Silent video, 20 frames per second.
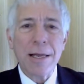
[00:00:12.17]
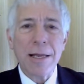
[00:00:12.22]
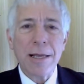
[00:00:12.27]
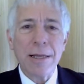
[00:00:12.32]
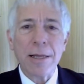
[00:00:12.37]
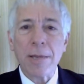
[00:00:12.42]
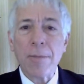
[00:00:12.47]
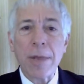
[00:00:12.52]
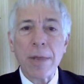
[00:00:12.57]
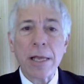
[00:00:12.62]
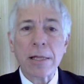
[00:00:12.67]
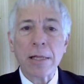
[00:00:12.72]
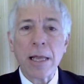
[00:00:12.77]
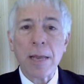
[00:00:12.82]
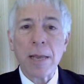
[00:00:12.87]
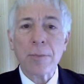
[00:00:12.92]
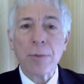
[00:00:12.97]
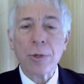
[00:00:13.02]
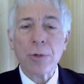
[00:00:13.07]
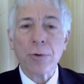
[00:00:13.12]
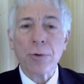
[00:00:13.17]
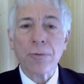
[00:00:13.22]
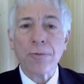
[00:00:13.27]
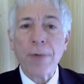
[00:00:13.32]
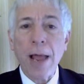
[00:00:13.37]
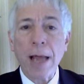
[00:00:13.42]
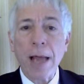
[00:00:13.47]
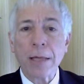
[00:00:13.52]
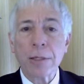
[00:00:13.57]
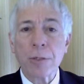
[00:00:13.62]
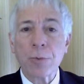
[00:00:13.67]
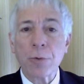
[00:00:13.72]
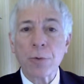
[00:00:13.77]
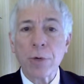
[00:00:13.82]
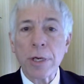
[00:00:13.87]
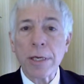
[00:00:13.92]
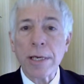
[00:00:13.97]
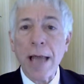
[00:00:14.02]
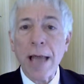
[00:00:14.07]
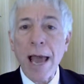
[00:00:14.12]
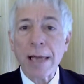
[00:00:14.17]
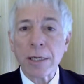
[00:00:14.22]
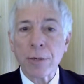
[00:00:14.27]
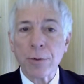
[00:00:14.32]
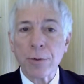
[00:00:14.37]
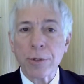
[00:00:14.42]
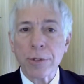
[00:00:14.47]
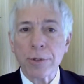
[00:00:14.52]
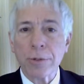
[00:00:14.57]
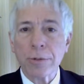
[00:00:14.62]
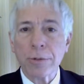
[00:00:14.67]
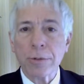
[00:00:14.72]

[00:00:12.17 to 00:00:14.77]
They may claim that your facts were inadequate,